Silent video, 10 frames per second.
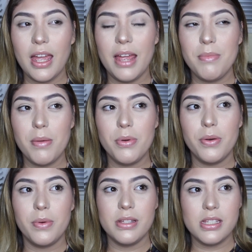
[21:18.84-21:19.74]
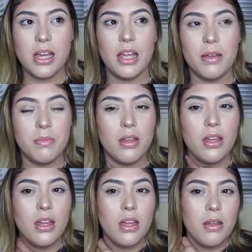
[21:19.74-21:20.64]
I remember one time
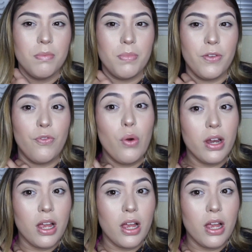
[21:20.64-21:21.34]
before